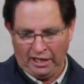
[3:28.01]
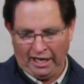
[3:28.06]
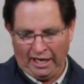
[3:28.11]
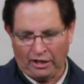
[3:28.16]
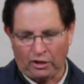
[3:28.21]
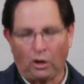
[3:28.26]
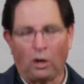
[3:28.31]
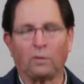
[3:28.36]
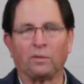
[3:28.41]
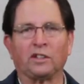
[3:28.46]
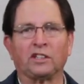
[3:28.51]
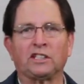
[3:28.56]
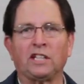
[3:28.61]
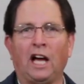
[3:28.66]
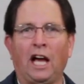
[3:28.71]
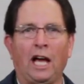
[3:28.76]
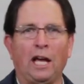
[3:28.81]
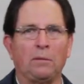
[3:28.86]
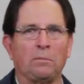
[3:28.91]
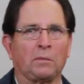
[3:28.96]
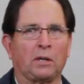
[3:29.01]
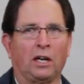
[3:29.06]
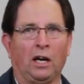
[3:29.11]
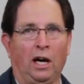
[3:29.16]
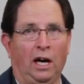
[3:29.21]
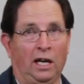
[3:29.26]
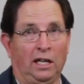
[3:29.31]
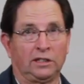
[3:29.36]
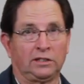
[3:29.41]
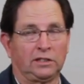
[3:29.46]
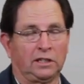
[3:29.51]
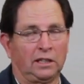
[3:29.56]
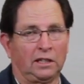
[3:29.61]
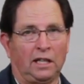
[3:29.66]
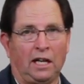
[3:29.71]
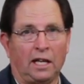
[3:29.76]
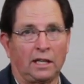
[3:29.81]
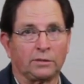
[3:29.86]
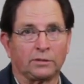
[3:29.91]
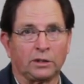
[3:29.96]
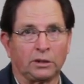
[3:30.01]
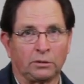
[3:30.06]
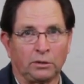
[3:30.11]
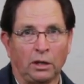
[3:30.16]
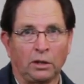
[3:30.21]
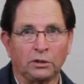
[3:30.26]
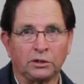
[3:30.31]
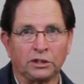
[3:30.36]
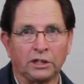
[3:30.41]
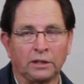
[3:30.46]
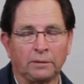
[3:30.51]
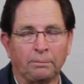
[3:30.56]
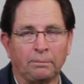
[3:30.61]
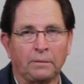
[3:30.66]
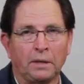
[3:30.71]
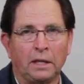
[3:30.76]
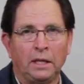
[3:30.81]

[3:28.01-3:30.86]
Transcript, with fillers: and over time caused a lot of corrosion.